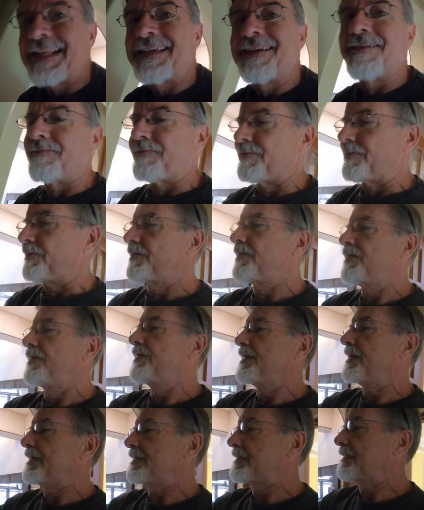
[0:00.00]
of
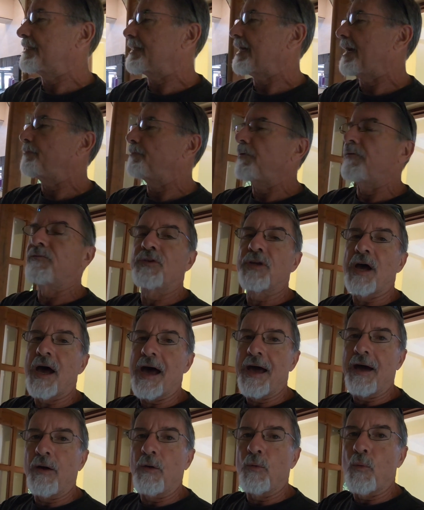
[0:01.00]
this type of
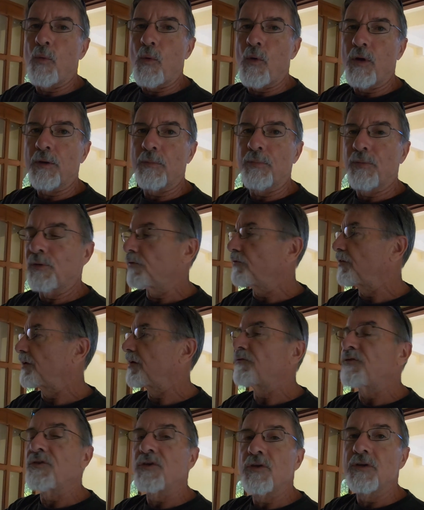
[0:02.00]
tile waterproofing.
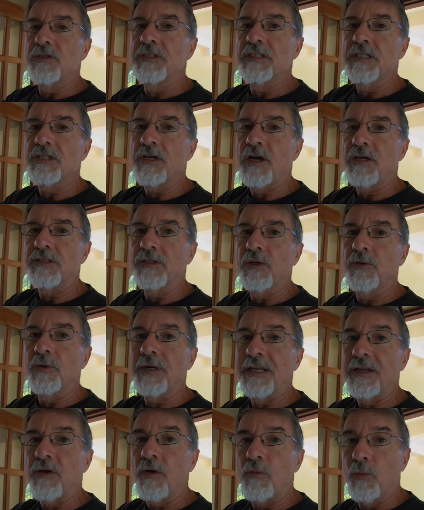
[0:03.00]
If you use this also,
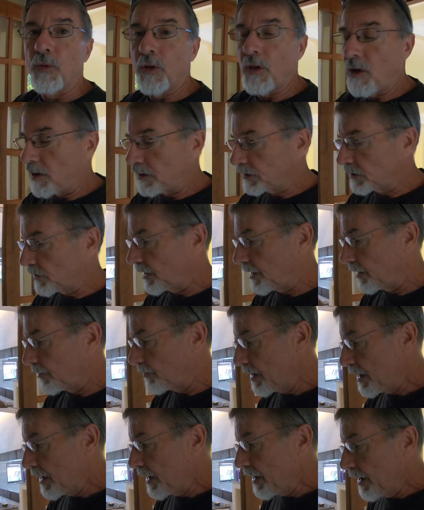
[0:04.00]
it will also
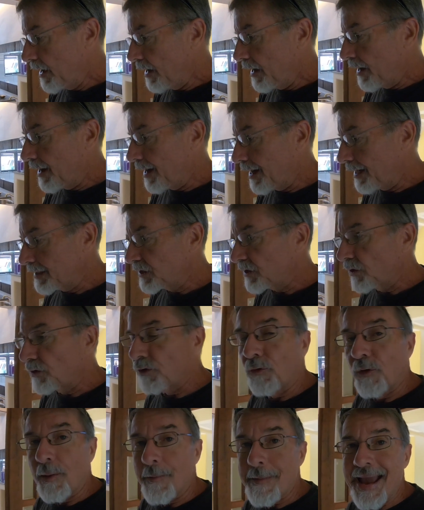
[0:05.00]
help. So
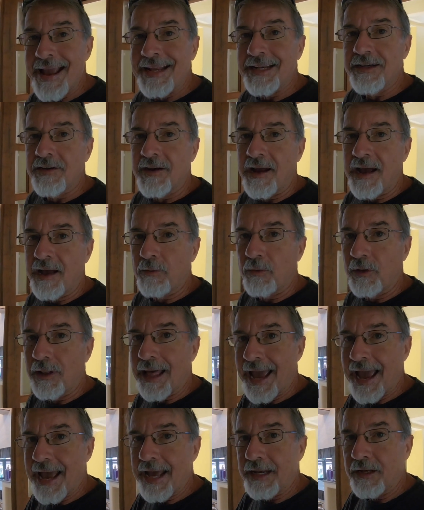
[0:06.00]
the remainder, I will
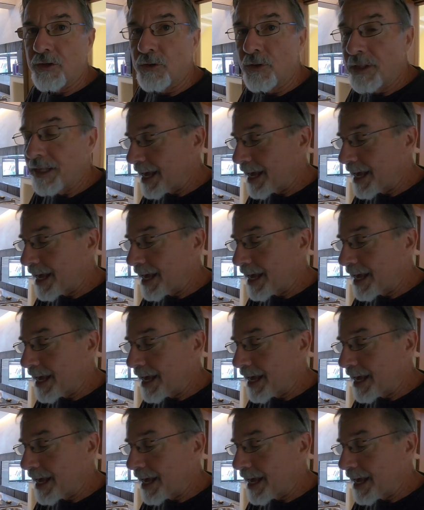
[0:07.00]
do the